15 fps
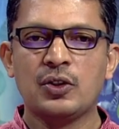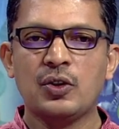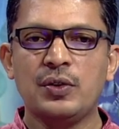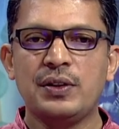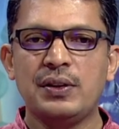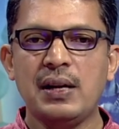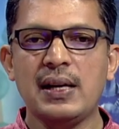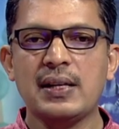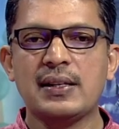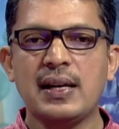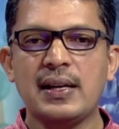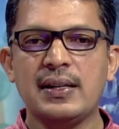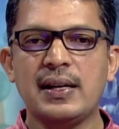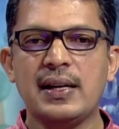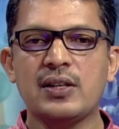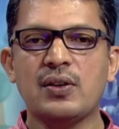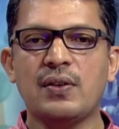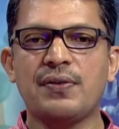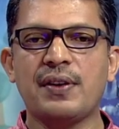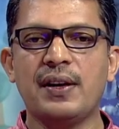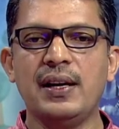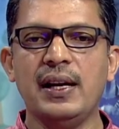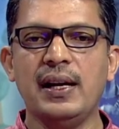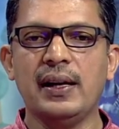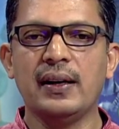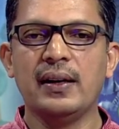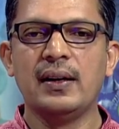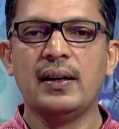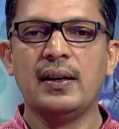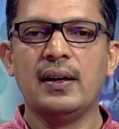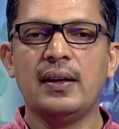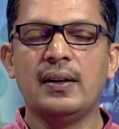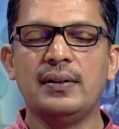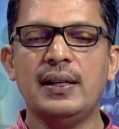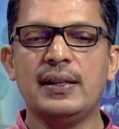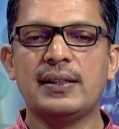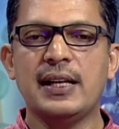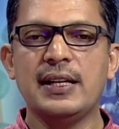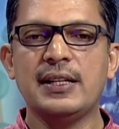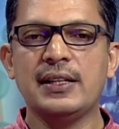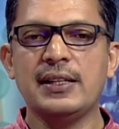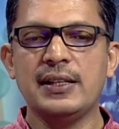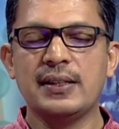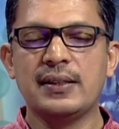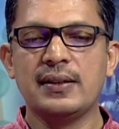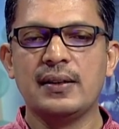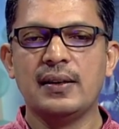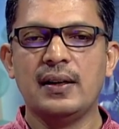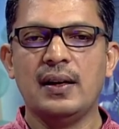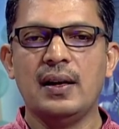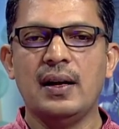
So these centers of running, these centers